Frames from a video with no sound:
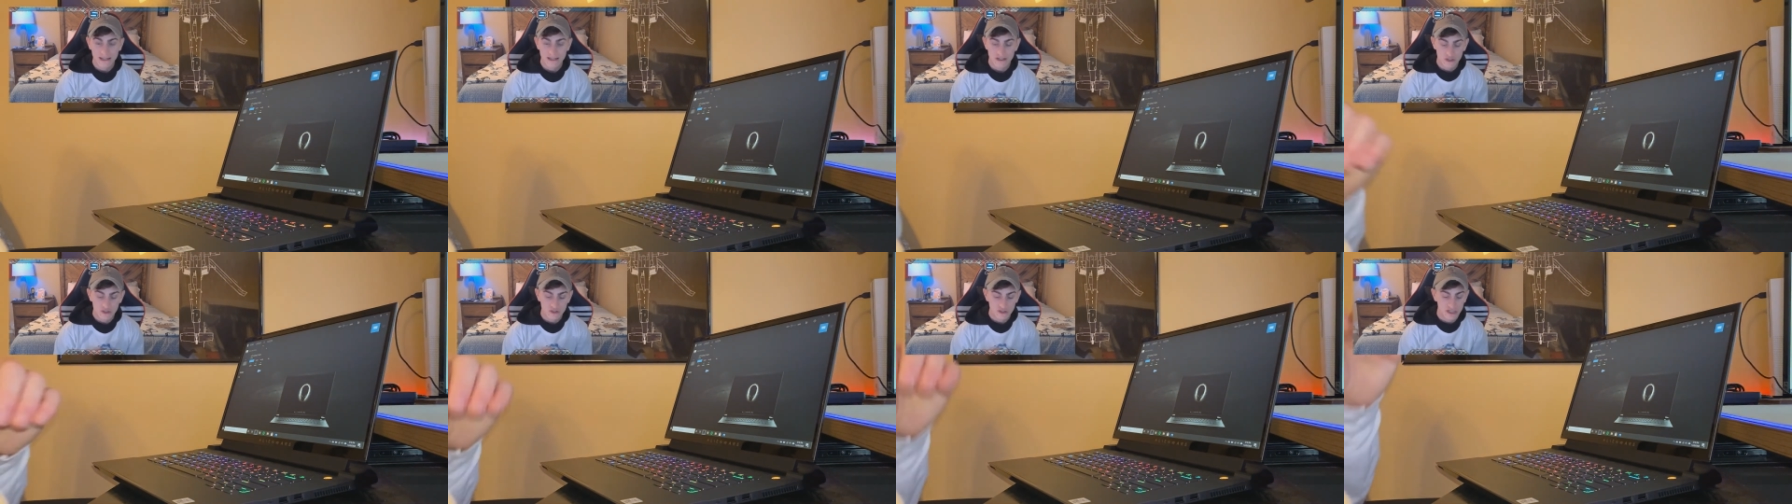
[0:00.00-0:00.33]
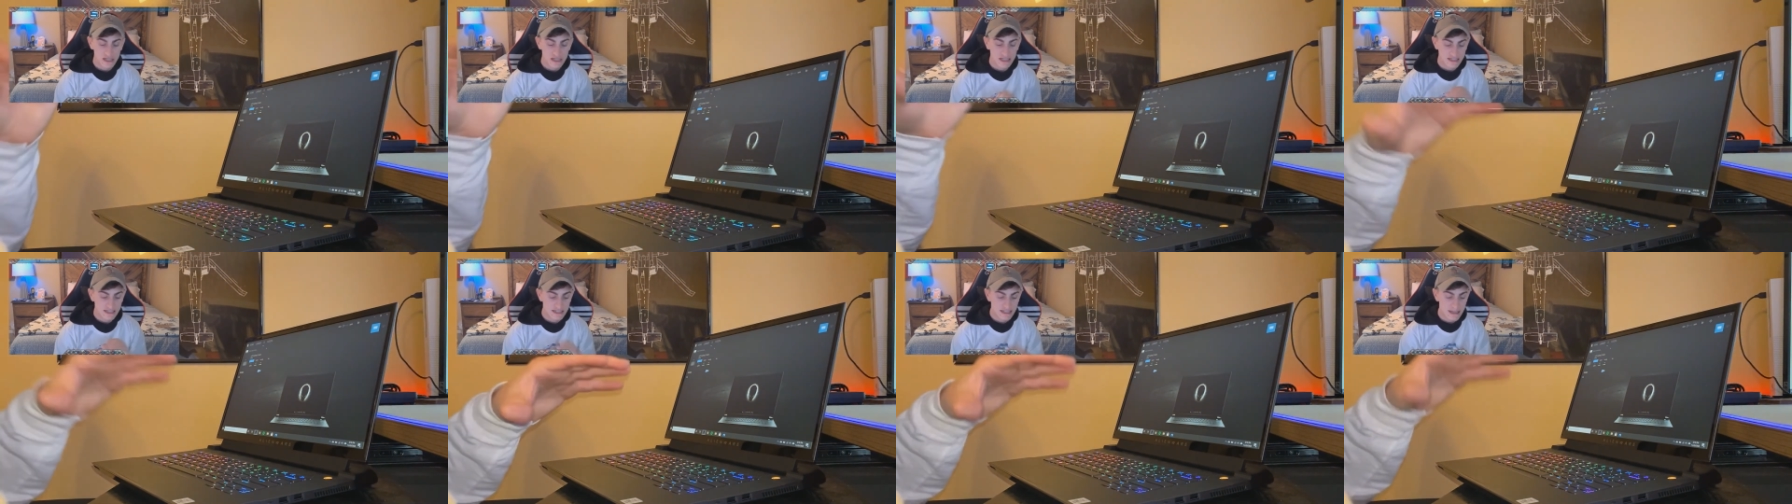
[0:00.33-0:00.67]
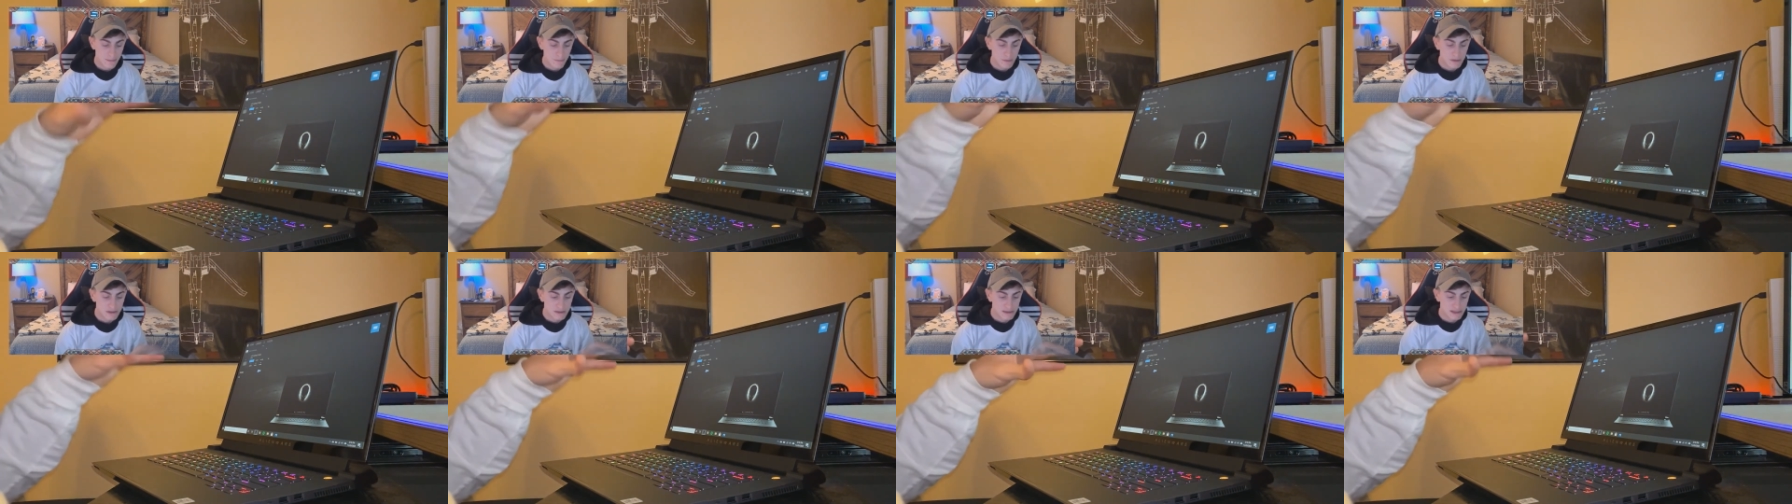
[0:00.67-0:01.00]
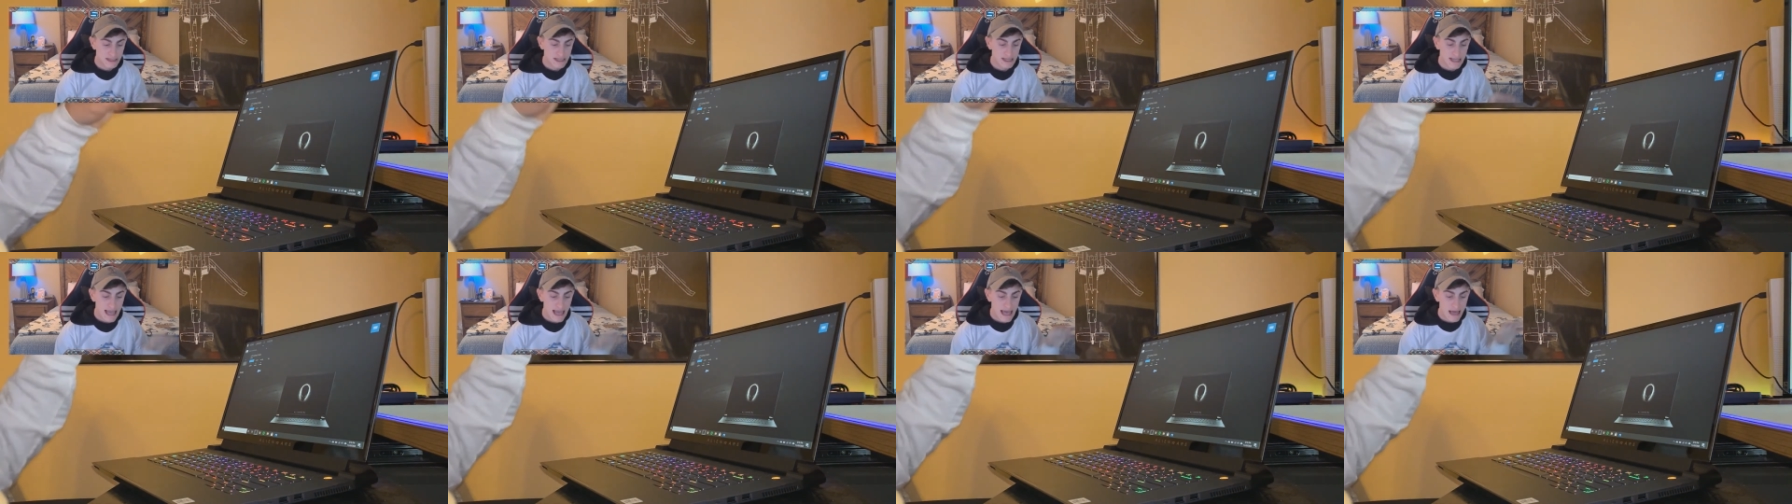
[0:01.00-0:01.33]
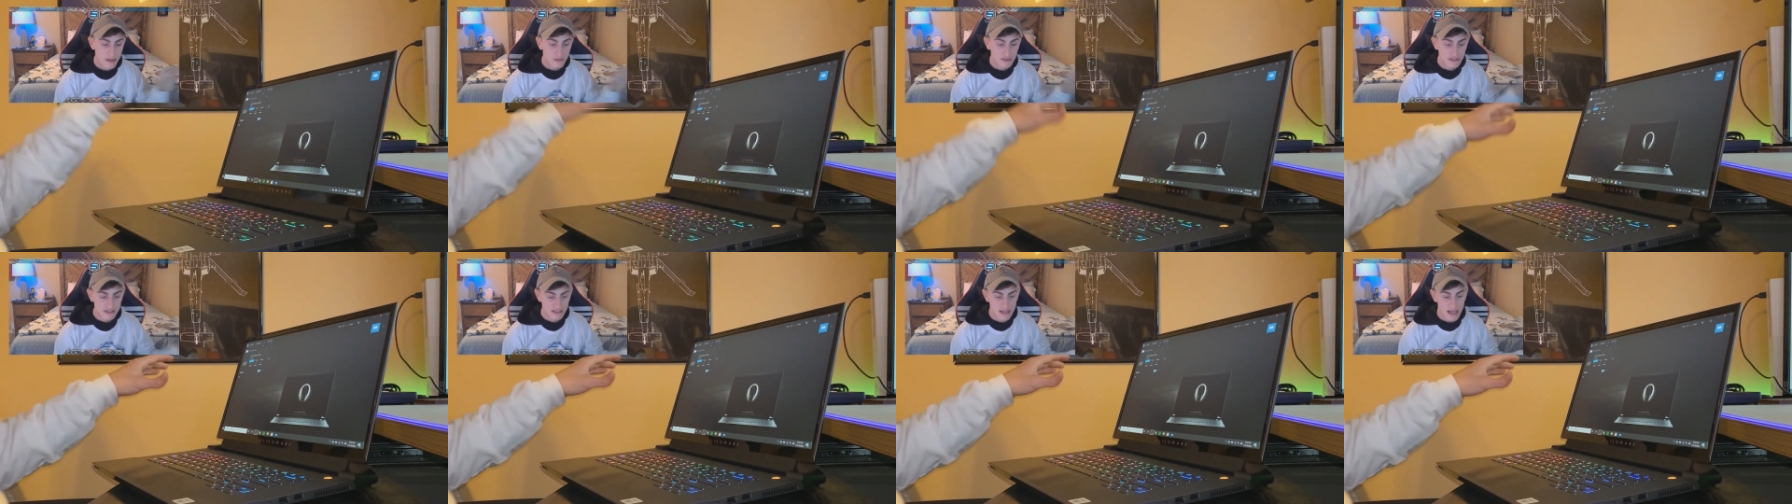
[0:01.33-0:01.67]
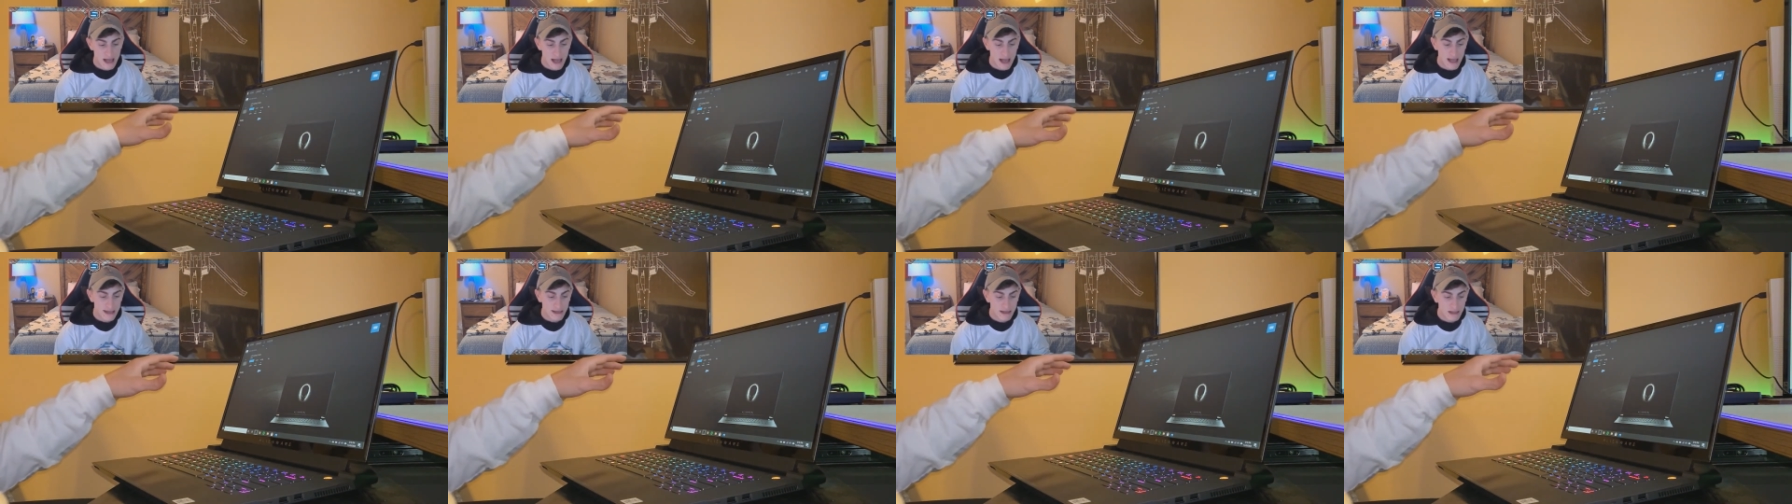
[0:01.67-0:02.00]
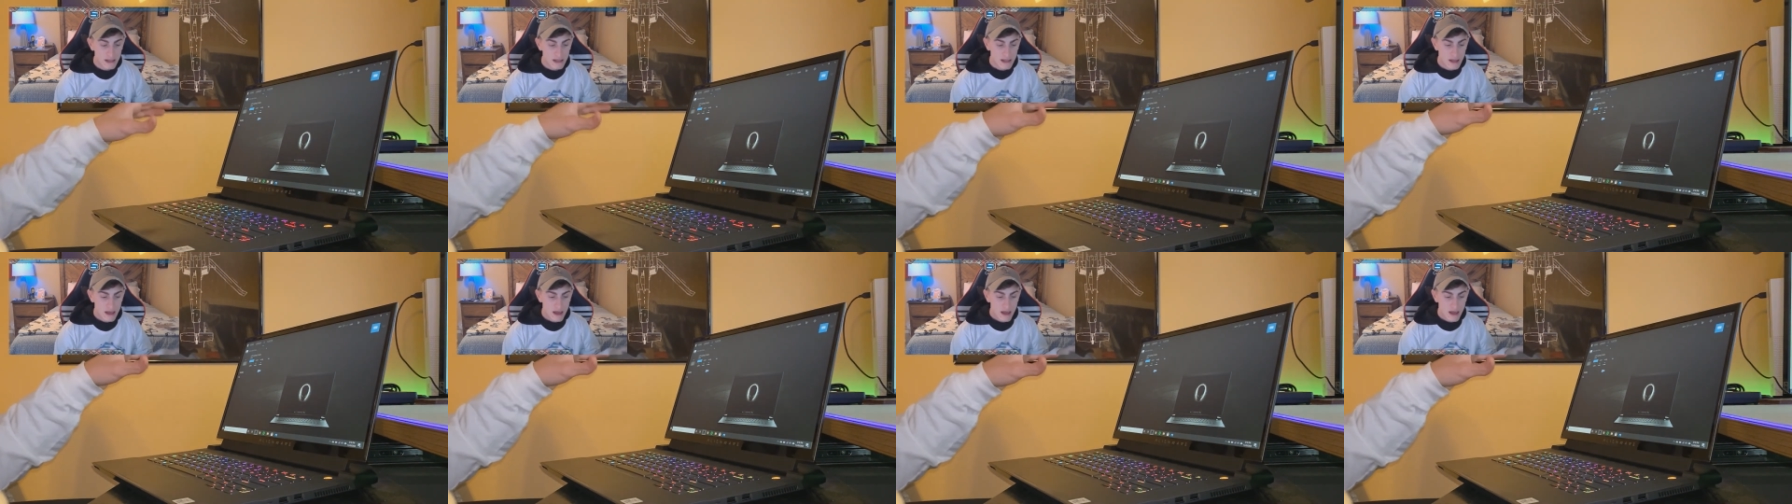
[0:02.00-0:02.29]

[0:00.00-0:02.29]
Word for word: It's usually a separate link outside